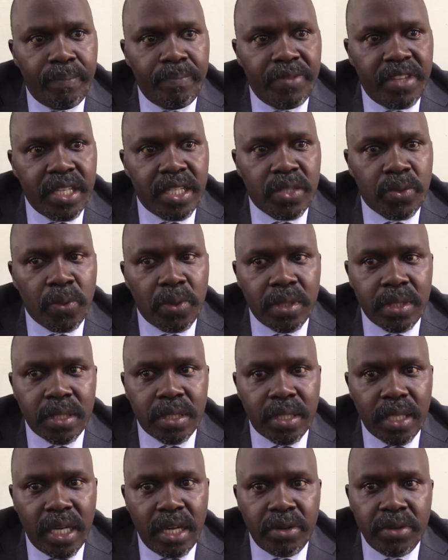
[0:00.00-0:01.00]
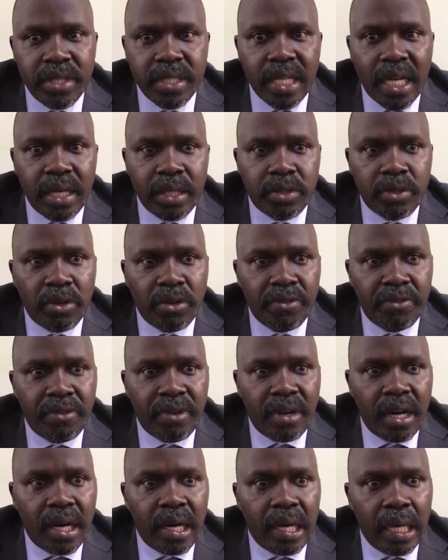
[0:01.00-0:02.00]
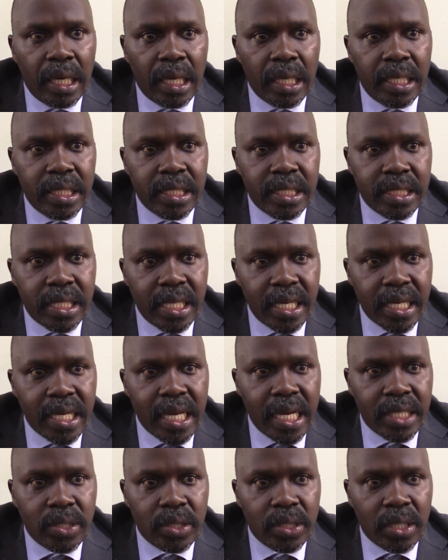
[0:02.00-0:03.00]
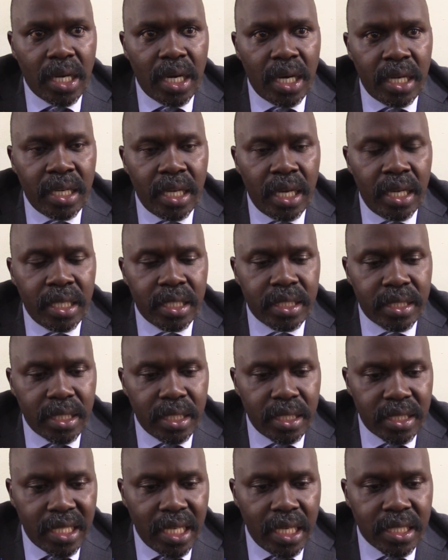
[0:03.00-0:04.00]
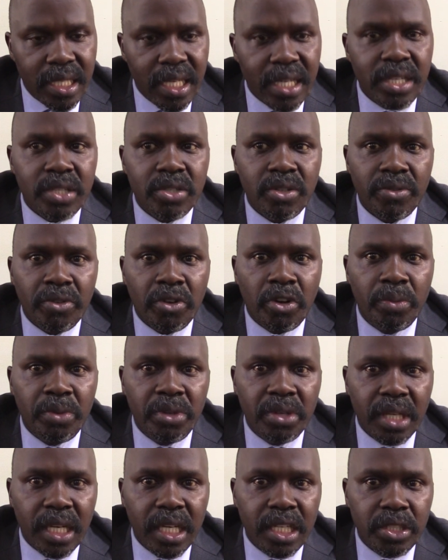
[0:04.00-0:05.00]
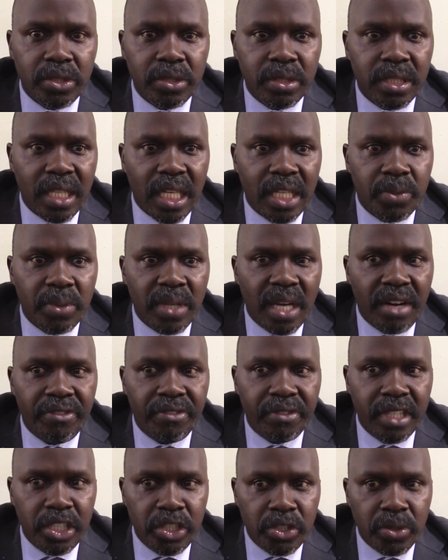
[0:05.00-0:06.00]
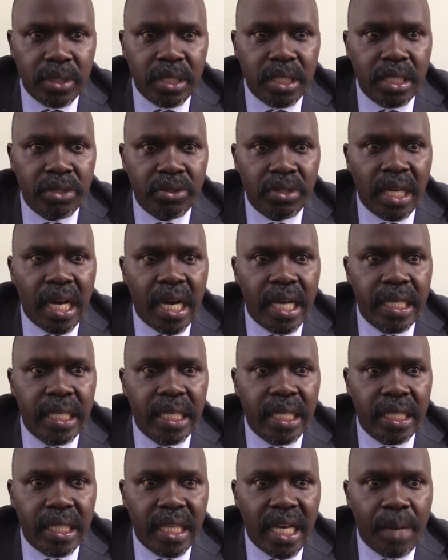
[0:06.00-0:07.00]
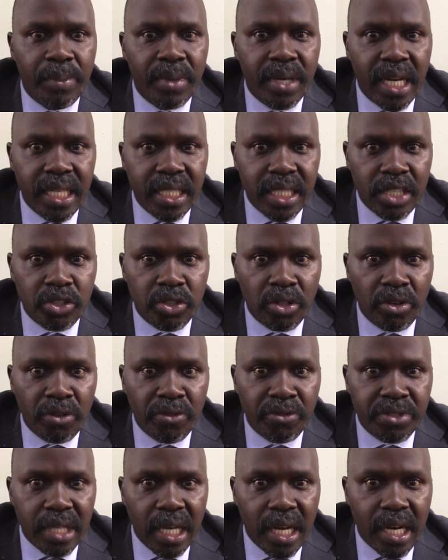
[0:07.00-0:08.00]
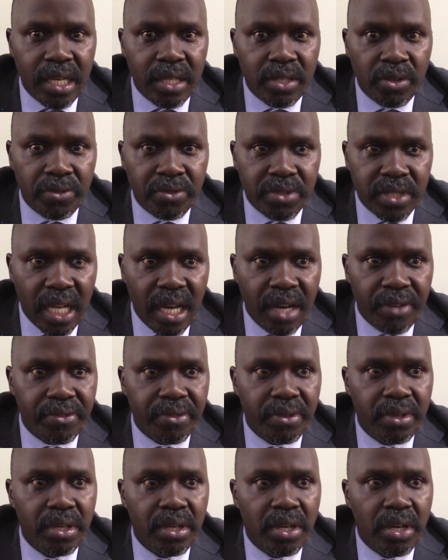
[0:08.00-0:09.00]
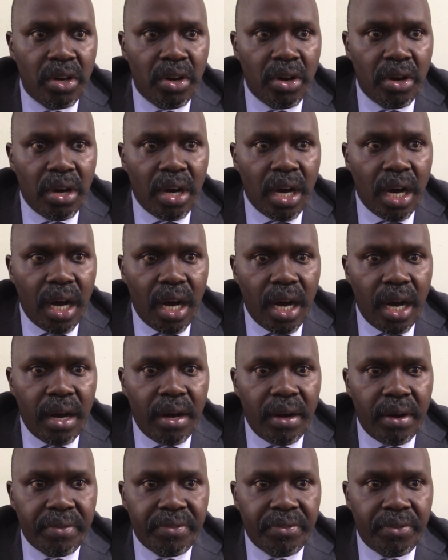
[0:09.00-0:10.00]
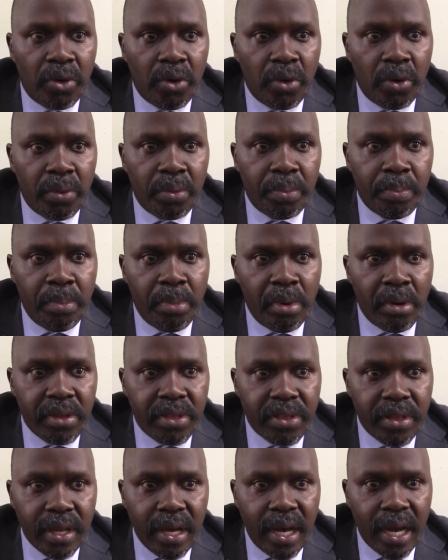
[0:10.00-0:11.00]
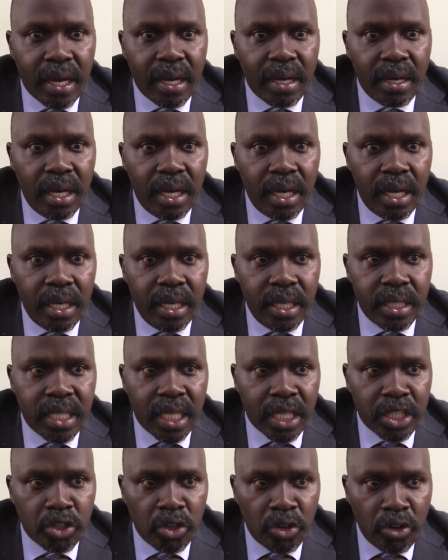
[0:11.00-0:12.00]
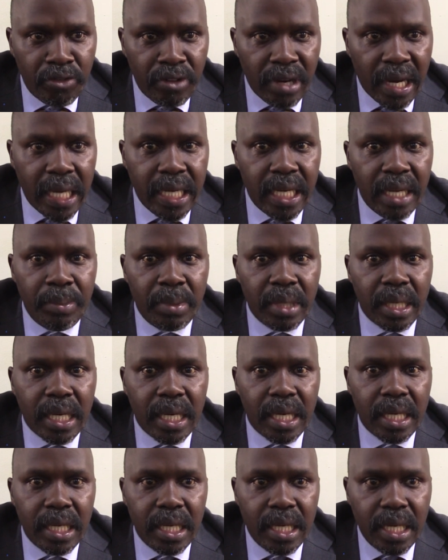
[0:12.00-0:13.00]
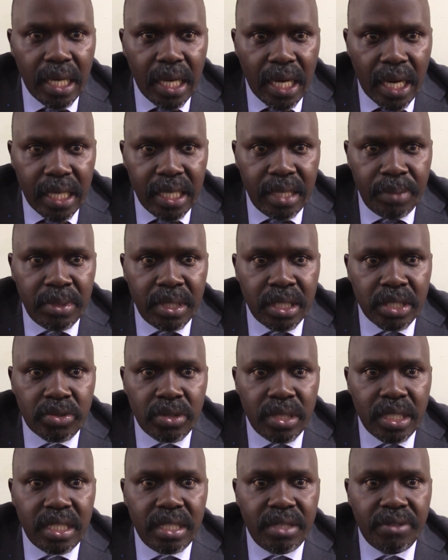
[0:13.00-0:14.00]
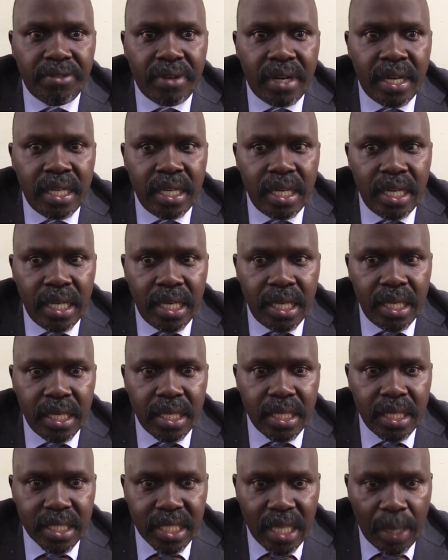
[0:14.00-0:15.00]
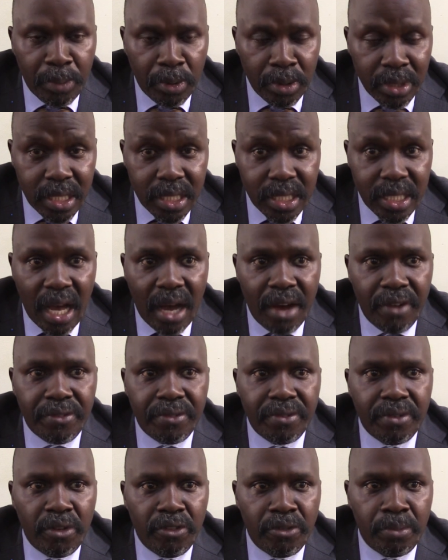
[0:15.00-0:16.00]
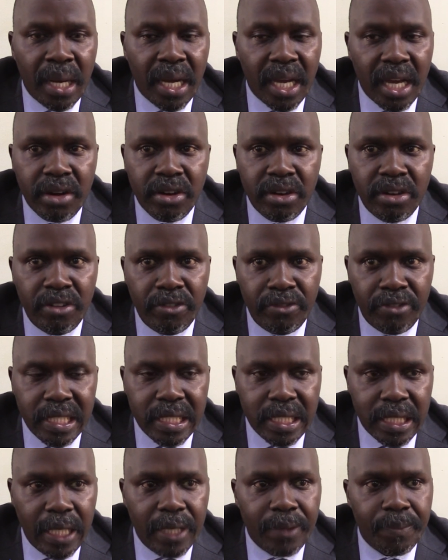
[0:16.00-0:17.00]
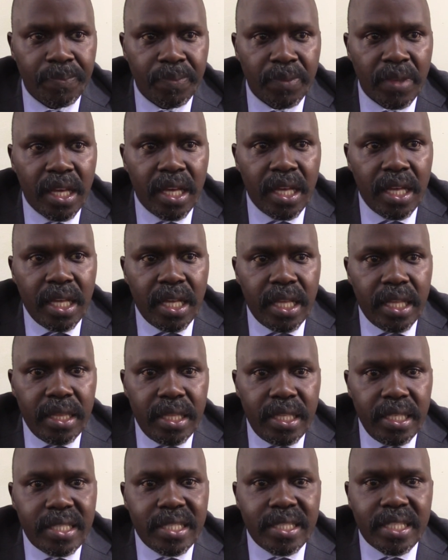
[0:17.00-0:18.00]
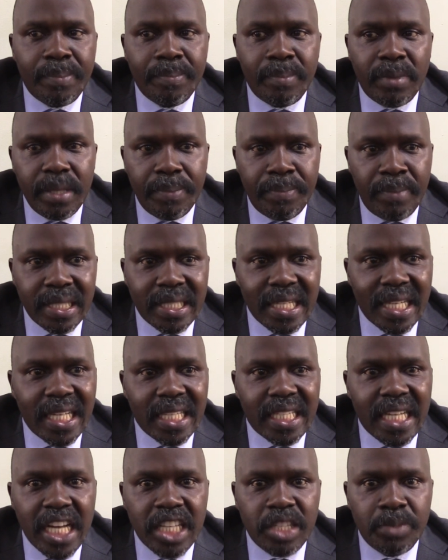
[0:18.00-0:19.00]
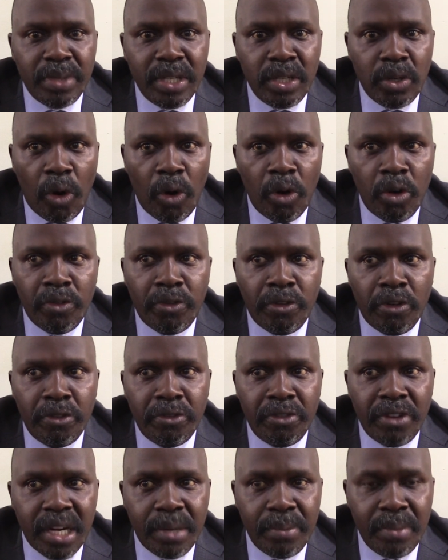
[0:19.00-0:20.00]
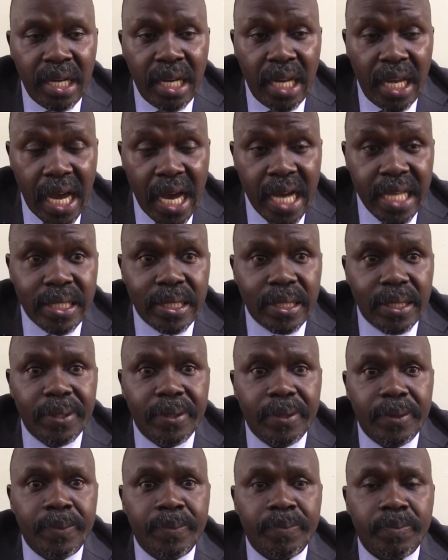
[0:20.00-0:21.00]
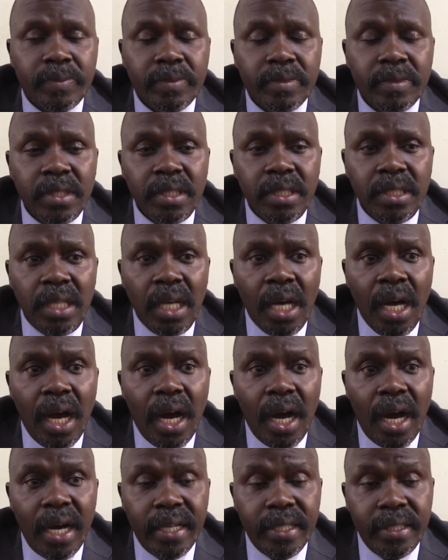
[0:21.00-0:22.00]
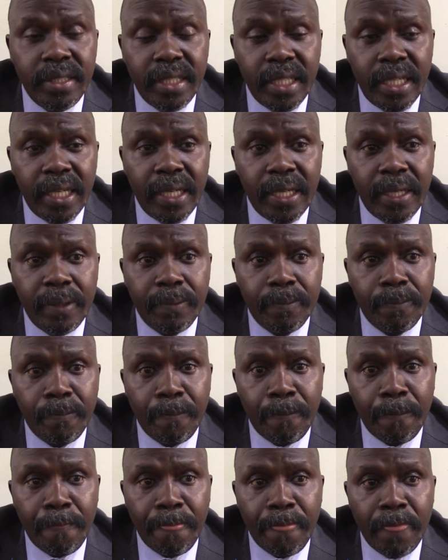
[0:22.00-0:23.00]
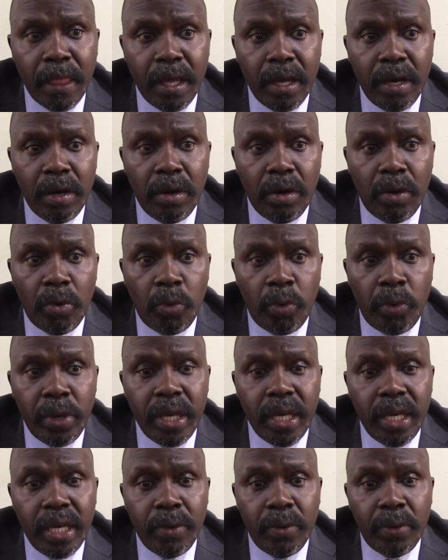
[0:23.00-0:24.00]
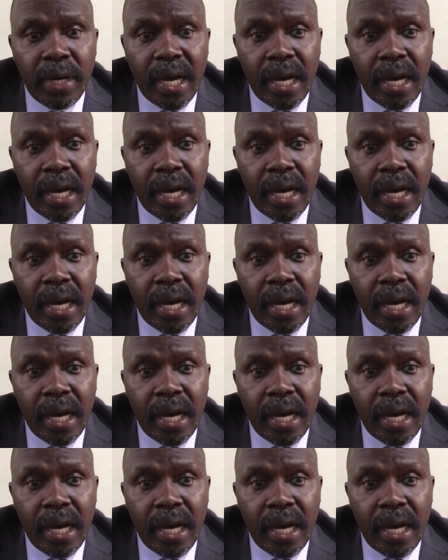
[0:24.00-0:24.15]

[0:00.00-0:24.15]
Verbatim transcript: This was a result of a series of communications that we have issued regarding the harmonization of salaries of staff for both a section of academic, administrative and support staff of Makerere University. This is a matter that has been on for very many years, and we